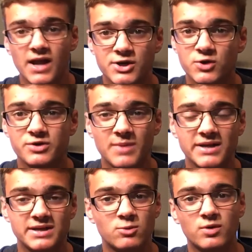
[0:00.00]
I showed you
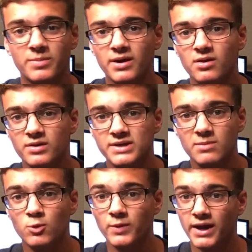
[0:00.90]
my table compared to the
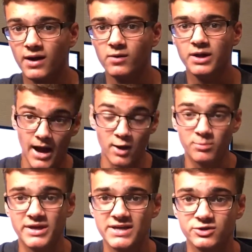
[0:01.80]
table now. I
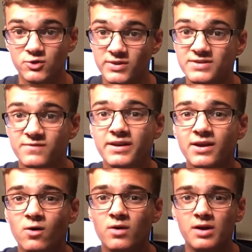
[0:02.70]
hope you guys enjoyed this
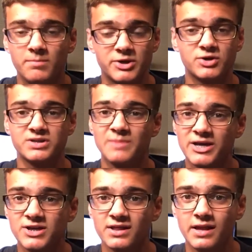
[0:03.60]
video. Make sure to
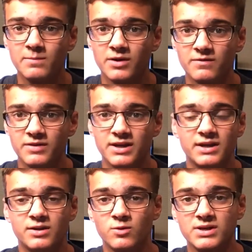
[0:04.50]
smash that like button if you
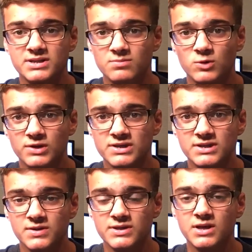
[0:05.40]
did and you want to see more of
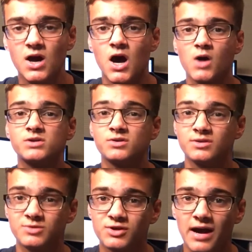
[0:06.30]
this series. Also,
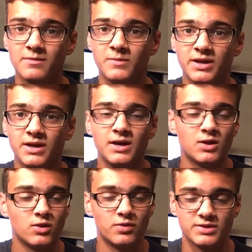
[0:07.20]
subscribe to me.
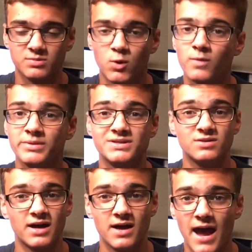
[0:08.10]
The support means
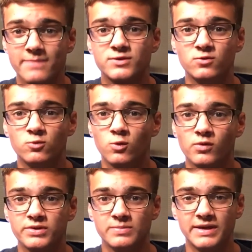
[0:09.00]
the absolute
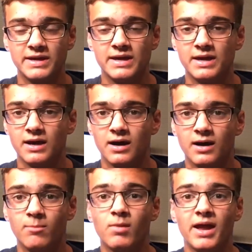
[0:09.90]
world to me.
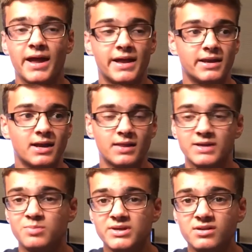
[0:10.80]
And
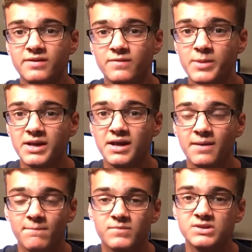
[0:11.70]
that's basically it for me today.
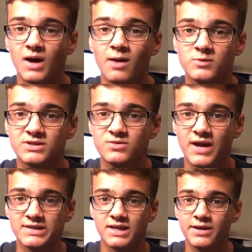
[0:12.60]
So I will see you
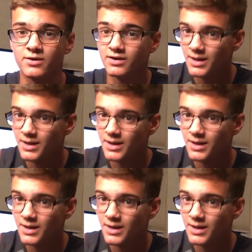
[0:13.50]
guys later.